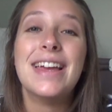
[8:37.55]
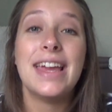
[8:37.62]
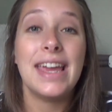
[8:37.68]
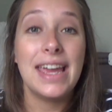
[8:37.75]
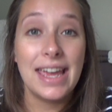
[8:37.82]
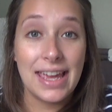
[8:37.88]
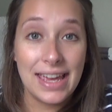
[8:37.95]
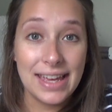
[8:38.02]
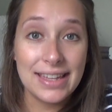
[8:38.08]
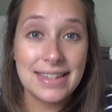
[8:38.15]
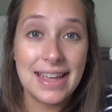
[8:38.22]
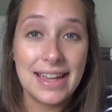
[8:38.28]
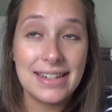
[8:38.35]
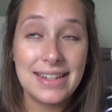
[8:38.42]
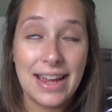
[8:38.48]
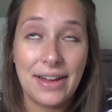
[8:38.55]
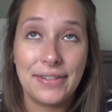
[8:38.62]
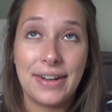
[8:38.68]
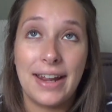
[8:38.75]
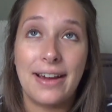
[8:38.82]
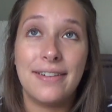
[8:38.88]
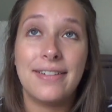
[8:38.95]
He is head
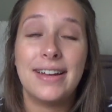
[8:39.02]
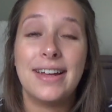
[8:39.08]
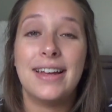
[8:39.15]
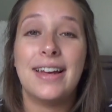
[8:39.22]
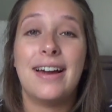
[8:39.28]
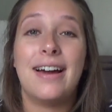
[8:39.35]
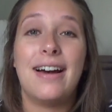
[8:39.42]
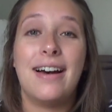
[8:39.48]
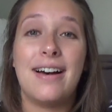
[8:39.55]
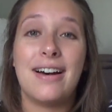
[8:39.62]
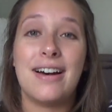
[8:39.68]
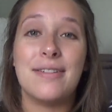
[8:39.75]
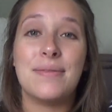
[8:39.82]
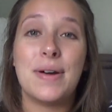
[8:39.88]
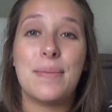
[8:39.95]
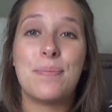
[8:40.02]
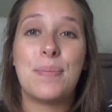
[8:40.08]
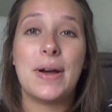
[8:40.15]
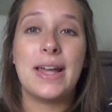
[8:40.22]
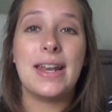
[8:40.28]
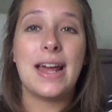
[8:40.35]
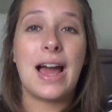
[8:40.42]
down now.
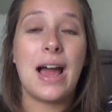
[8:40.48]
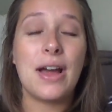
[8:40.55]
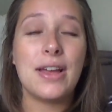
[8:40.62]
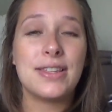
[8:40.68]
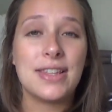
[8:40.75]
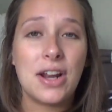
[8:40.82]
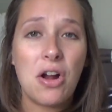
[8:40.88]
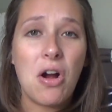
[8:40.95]
But I